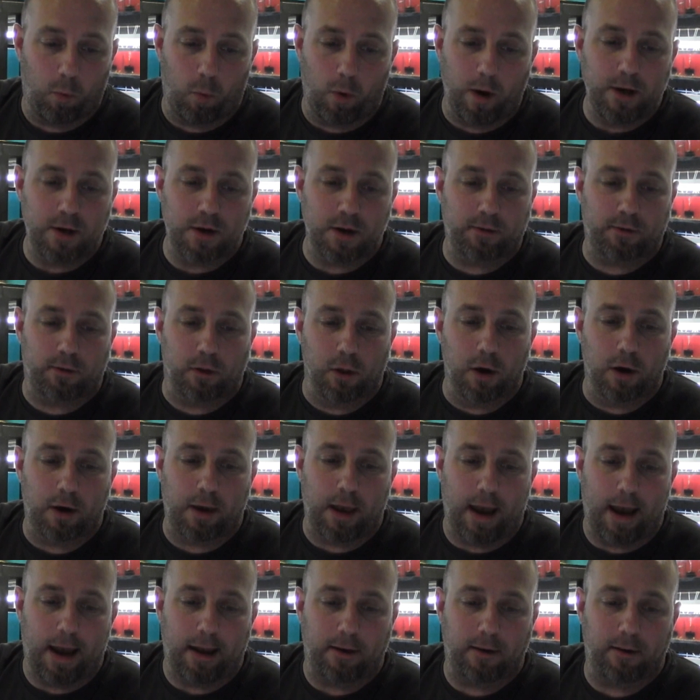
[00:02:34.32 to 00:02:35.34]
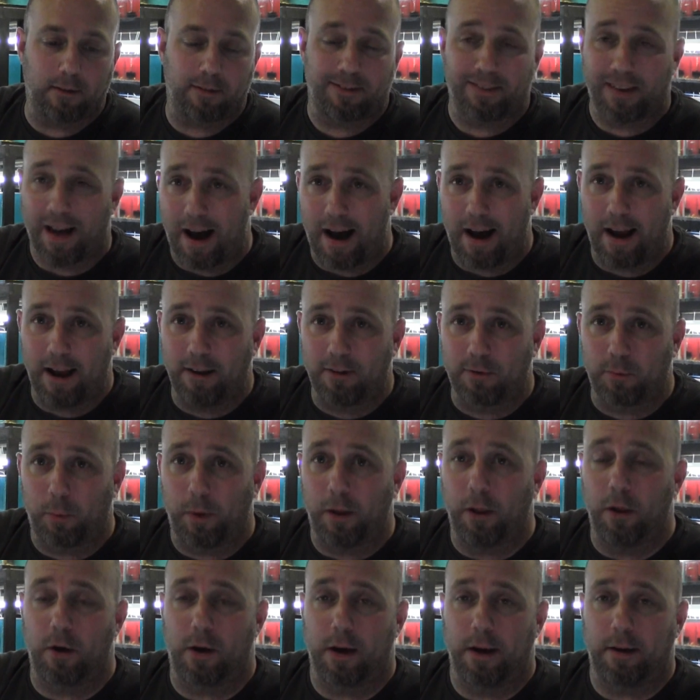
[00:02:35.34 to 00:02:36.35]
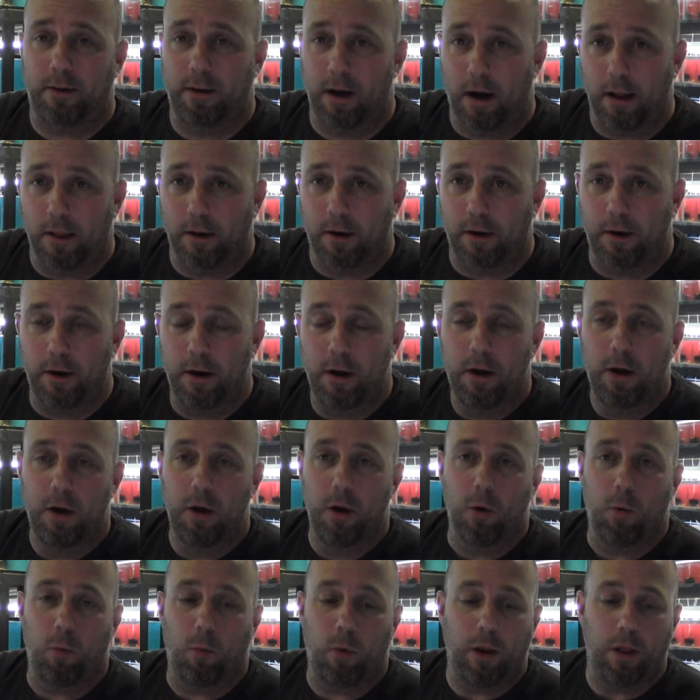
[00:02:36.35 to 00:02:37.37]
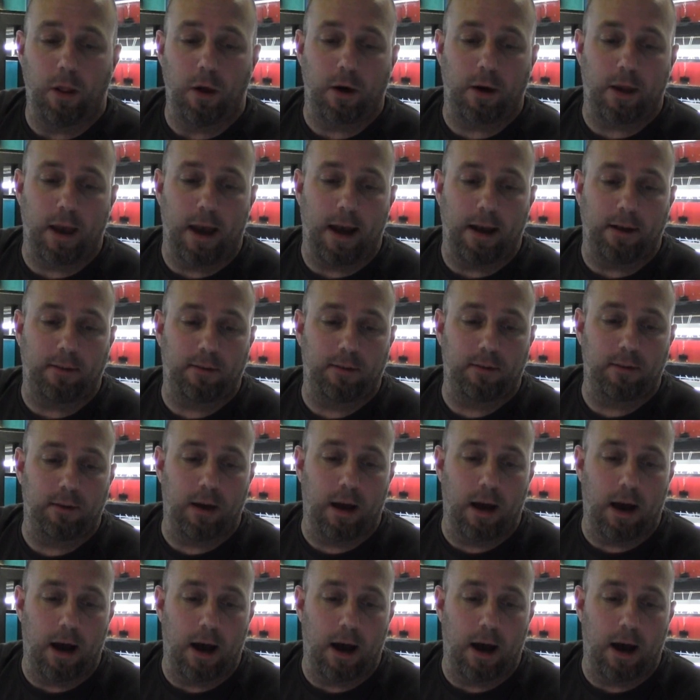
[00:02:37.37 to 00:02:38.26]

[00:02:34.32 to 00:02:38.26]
we just look at size, we look at color, we look at